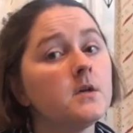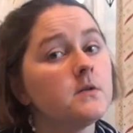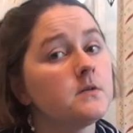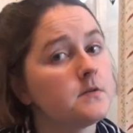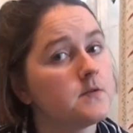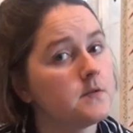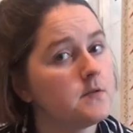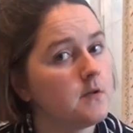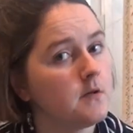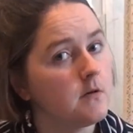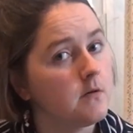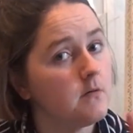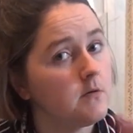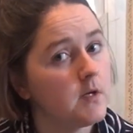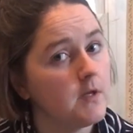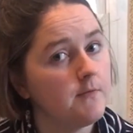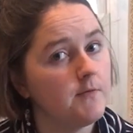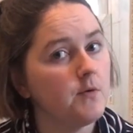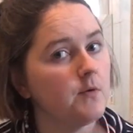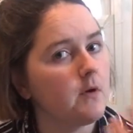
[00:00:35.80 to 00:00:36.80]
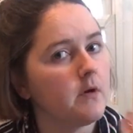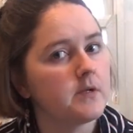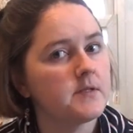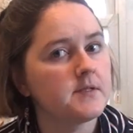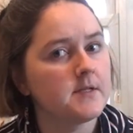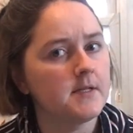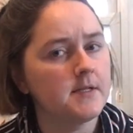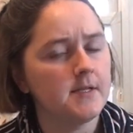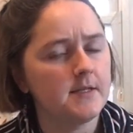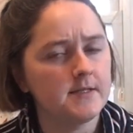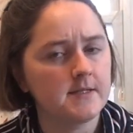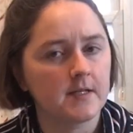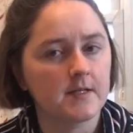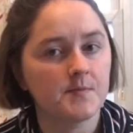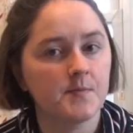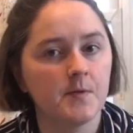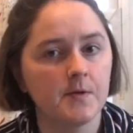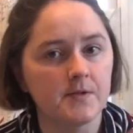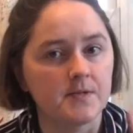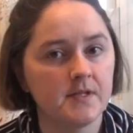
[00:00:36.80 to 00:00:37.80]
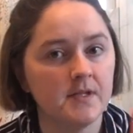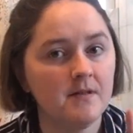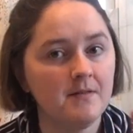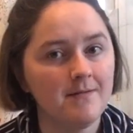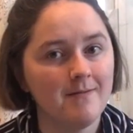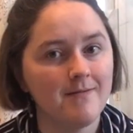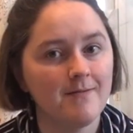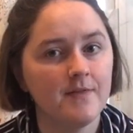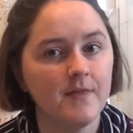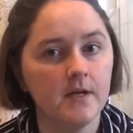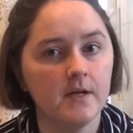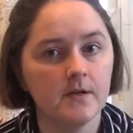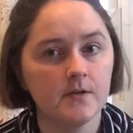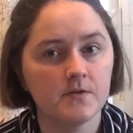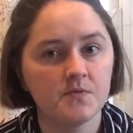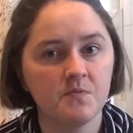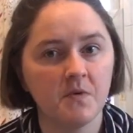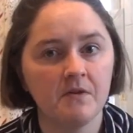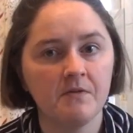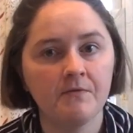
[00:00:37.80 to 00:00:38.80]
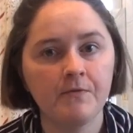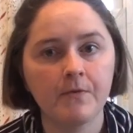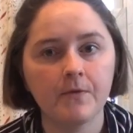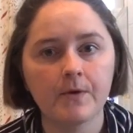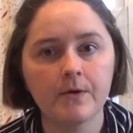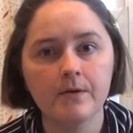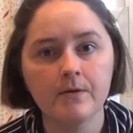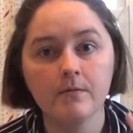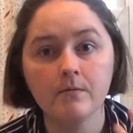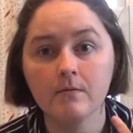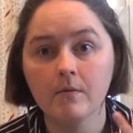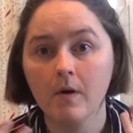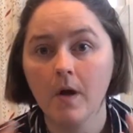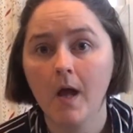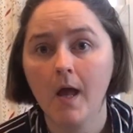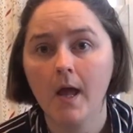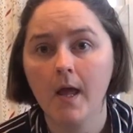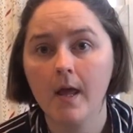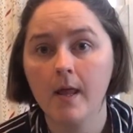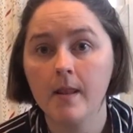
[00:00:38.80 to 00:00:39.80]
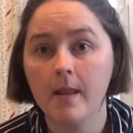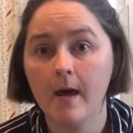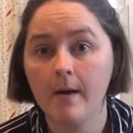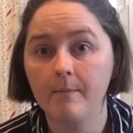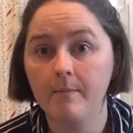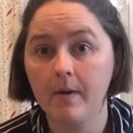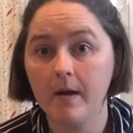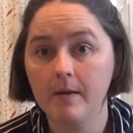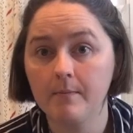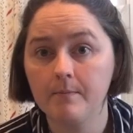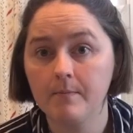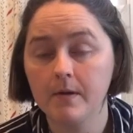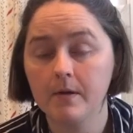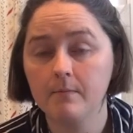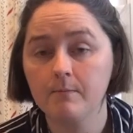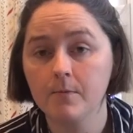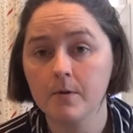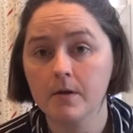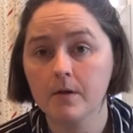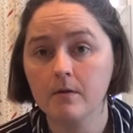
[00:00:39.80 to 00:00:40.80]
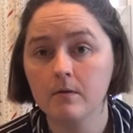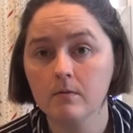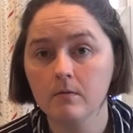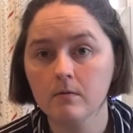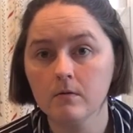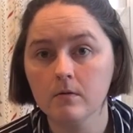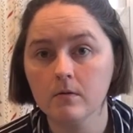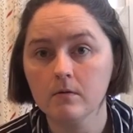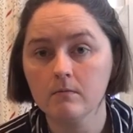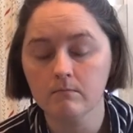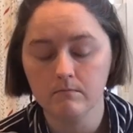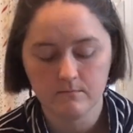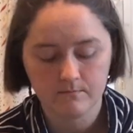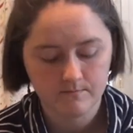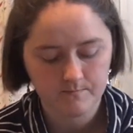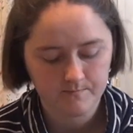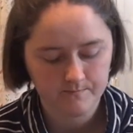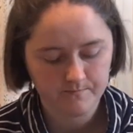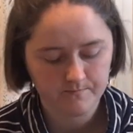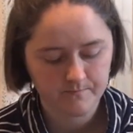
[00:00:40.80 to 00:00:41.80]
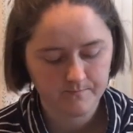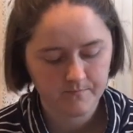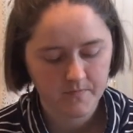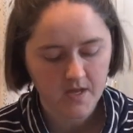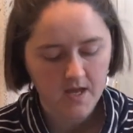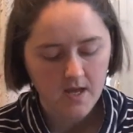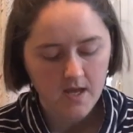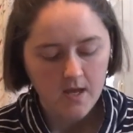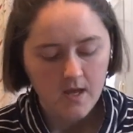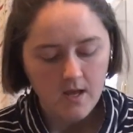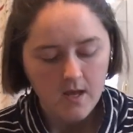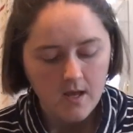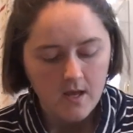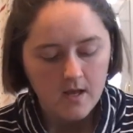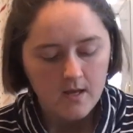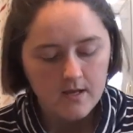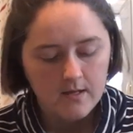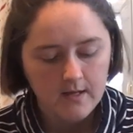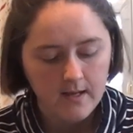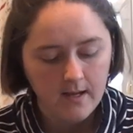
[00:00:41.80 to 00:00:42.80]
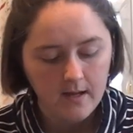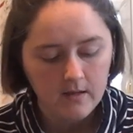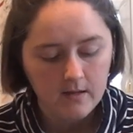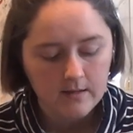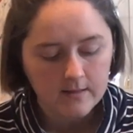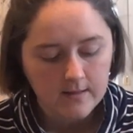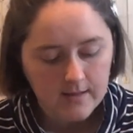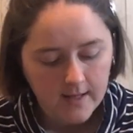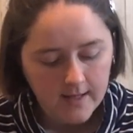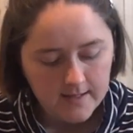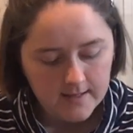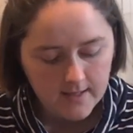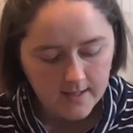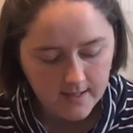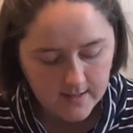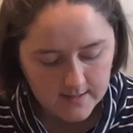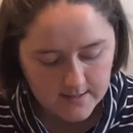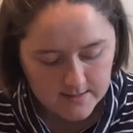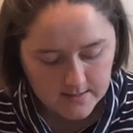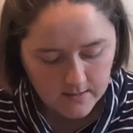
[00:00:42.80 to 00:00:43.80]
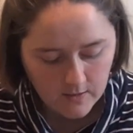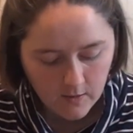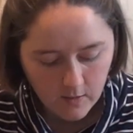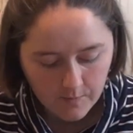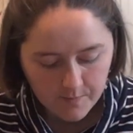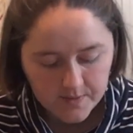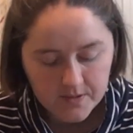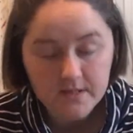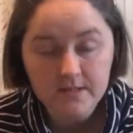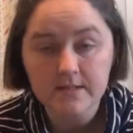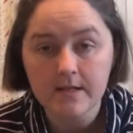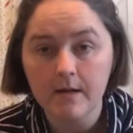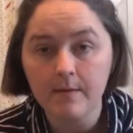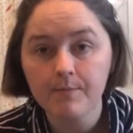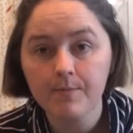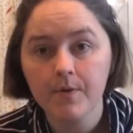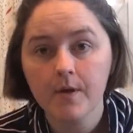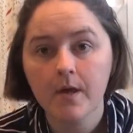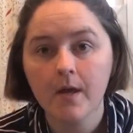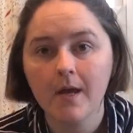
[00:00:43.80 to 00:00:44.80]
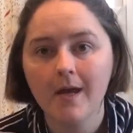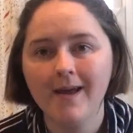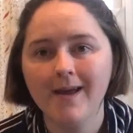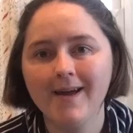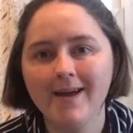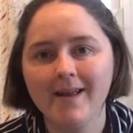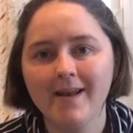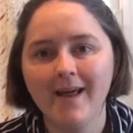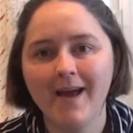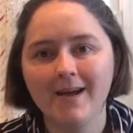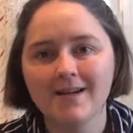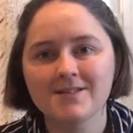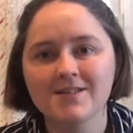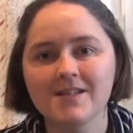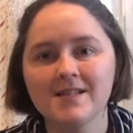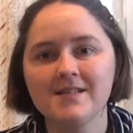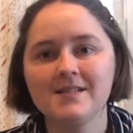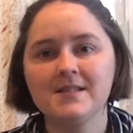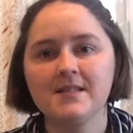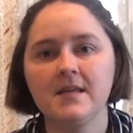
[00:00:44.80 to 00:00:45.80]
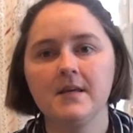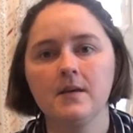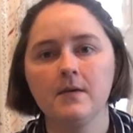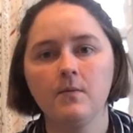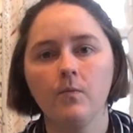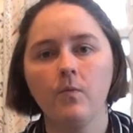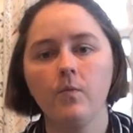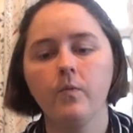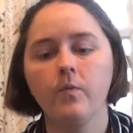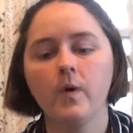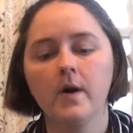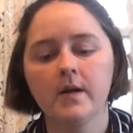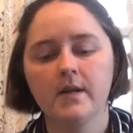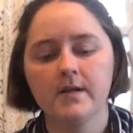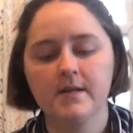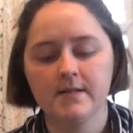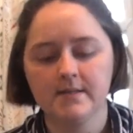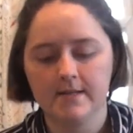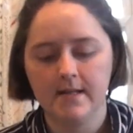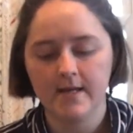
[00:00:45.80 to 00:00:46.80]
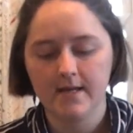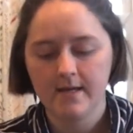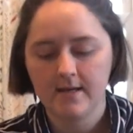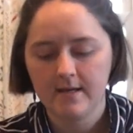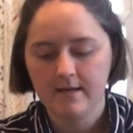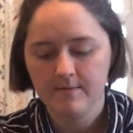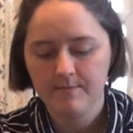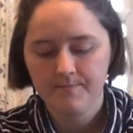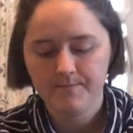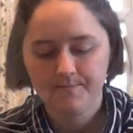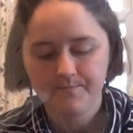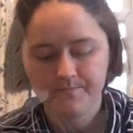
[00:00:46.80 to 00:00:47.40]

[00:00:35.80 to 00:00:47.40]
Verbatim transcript: So if you are a statistics person, there's one for you, and that might be pretty cool. Now let us open this up and actually see what it is like.